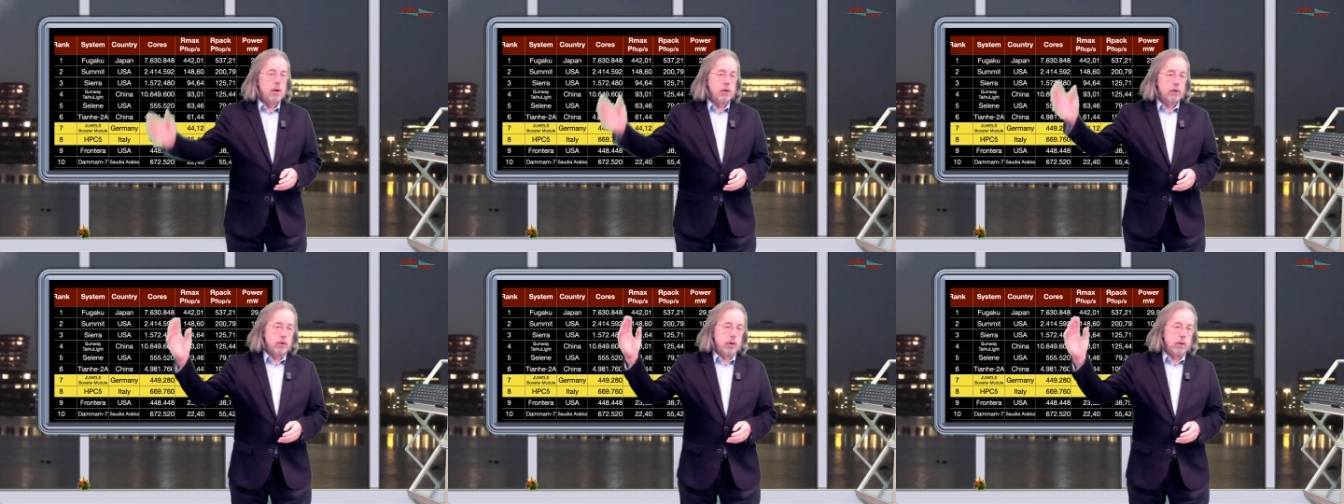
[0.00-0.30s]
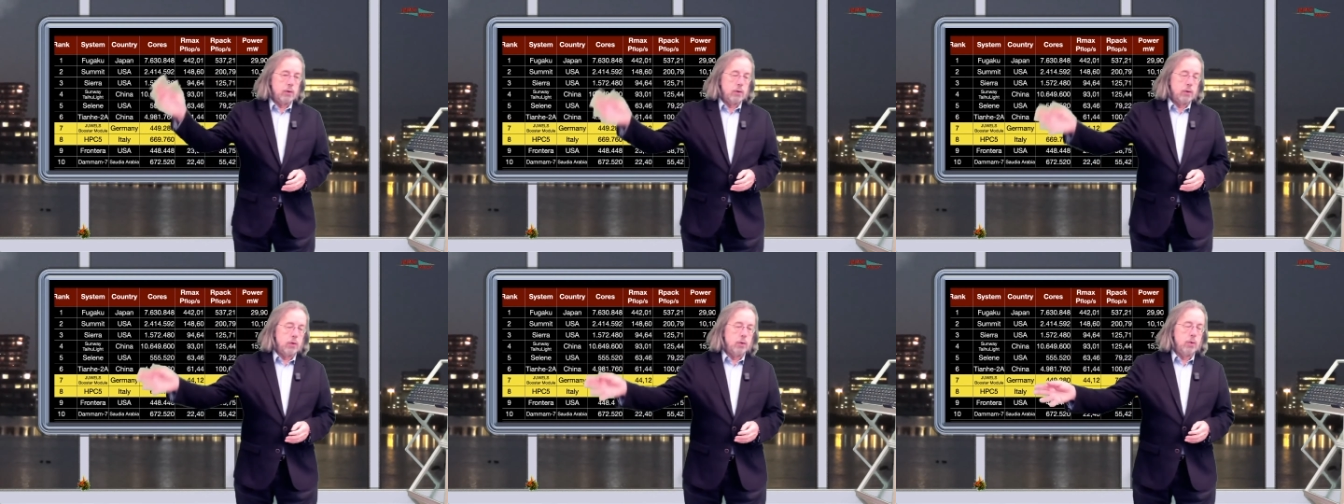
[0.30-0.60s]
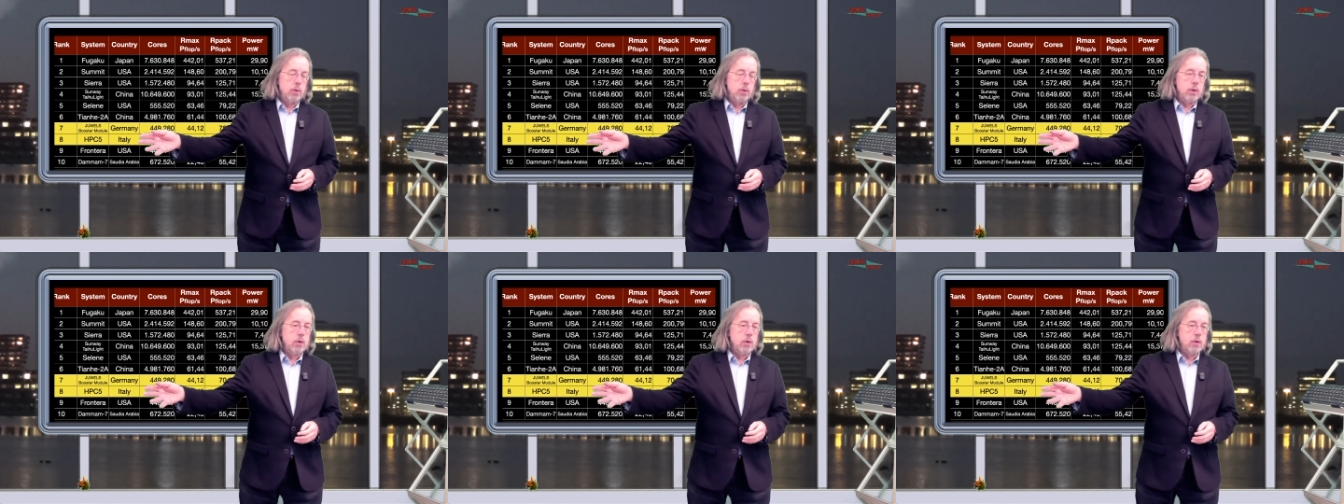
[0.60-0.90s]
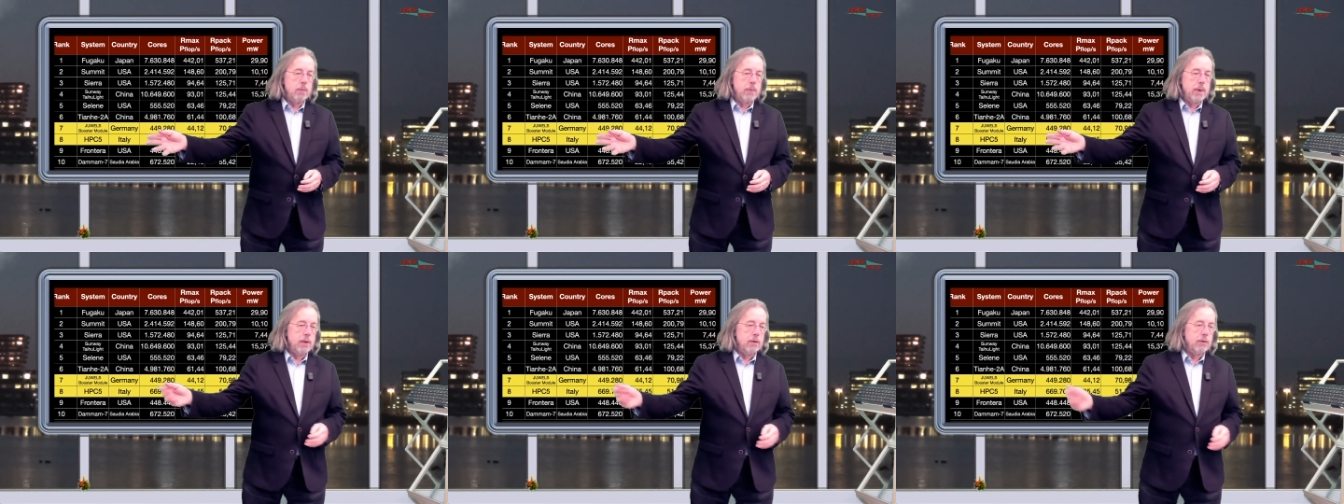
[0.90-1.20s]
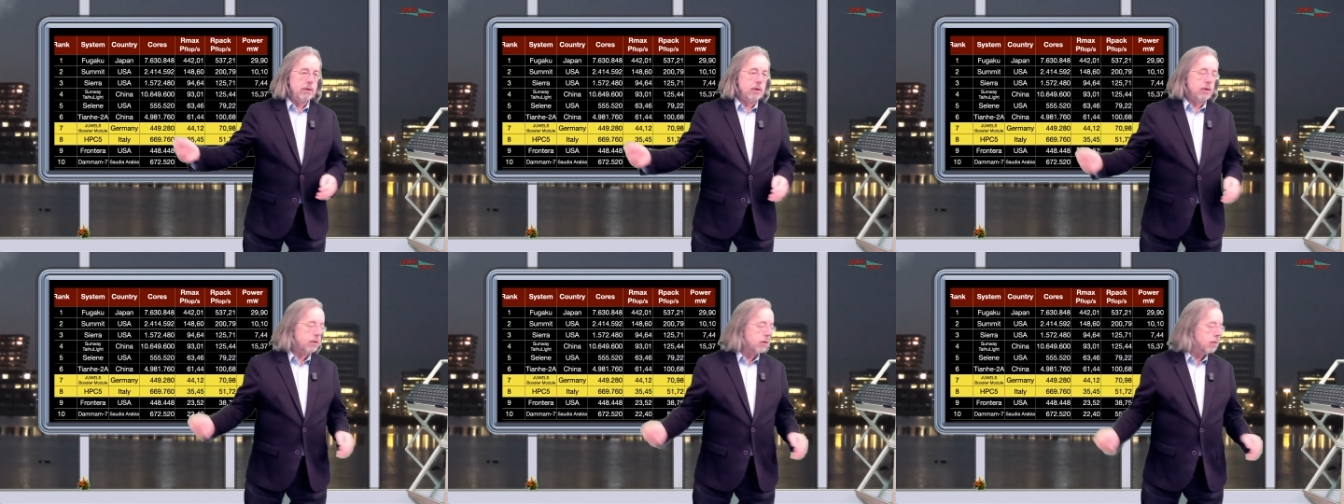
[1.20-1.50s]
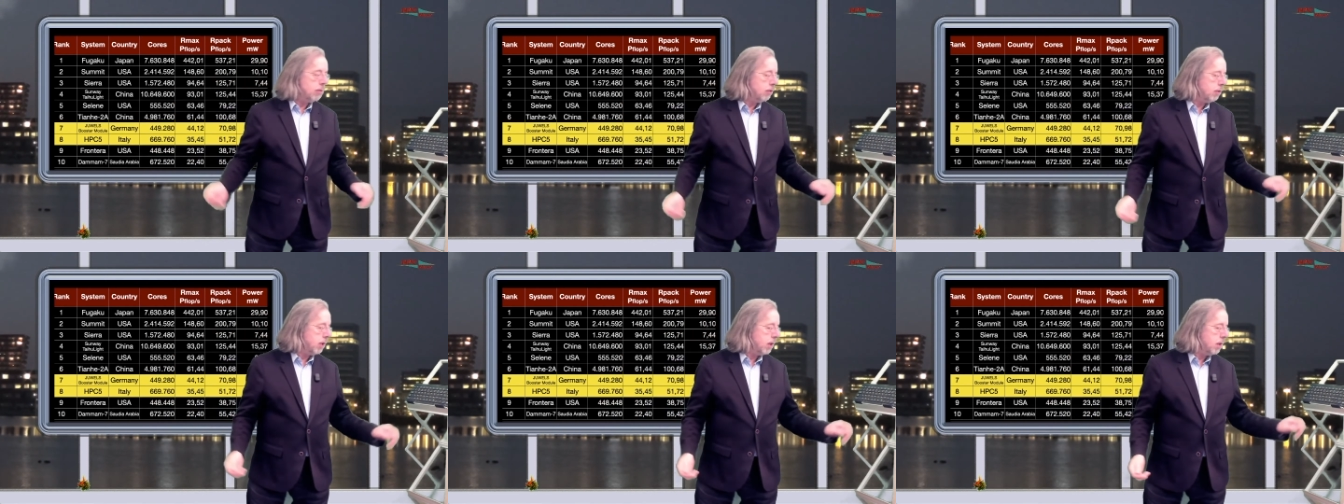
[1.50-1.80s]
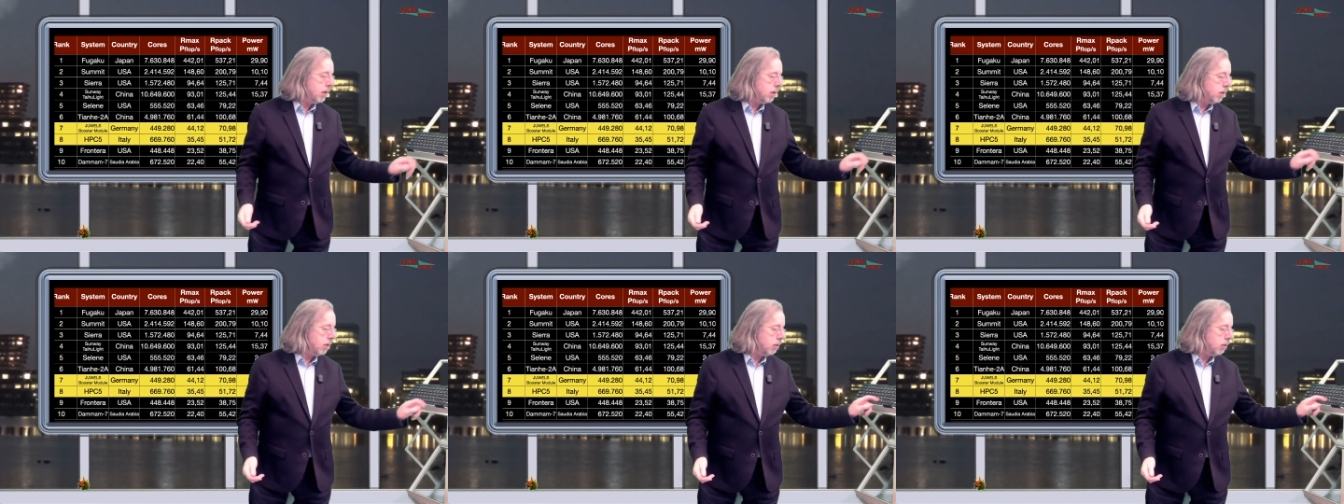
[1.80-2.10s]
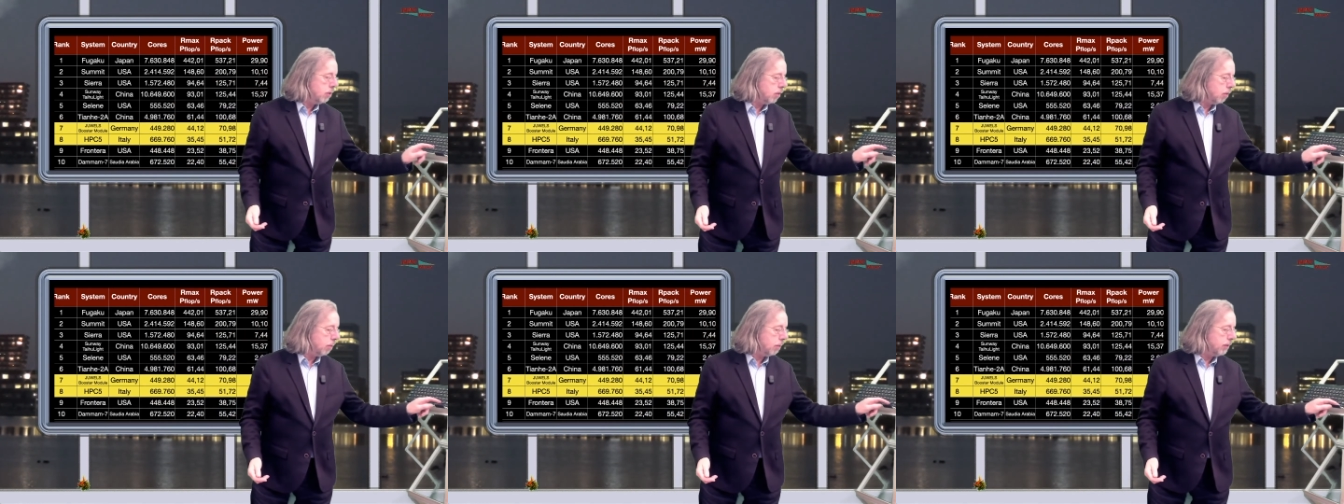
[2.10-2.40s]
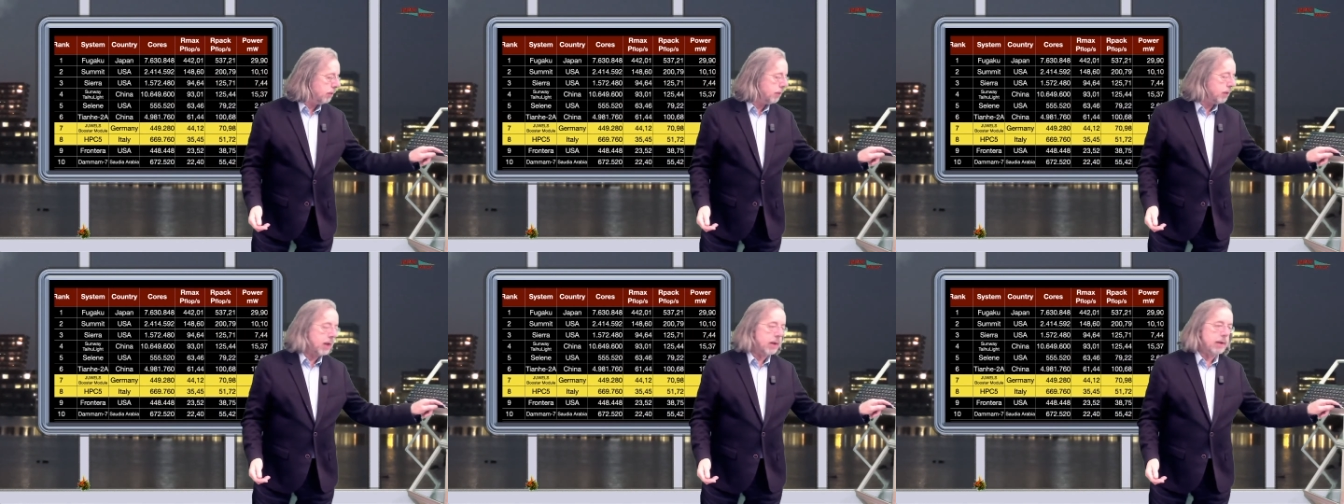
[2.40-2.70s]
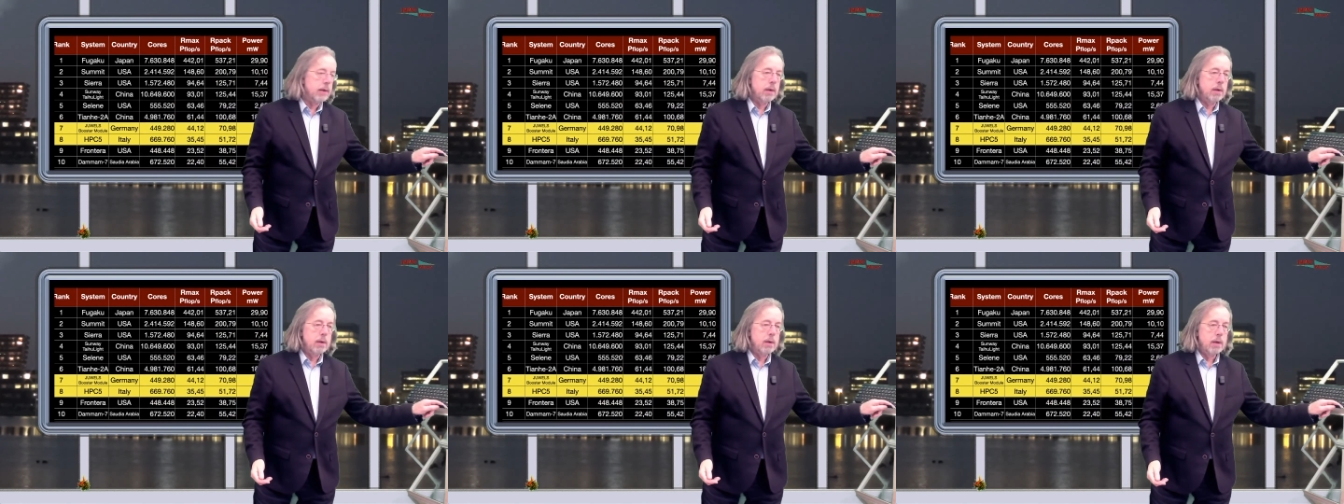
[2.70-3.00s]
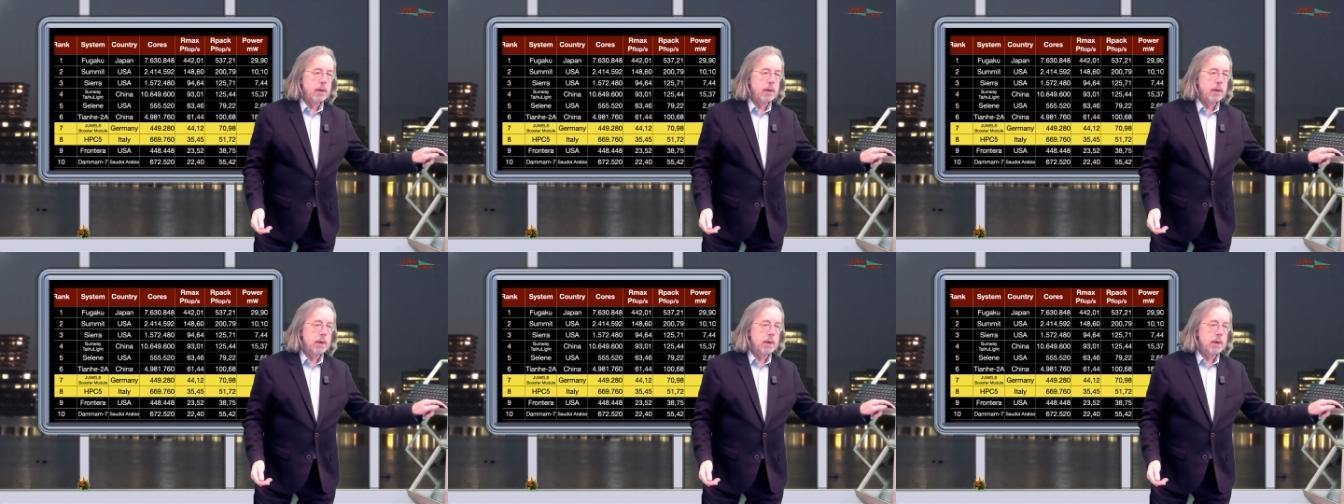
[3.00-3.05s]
So two European systems in the top ten.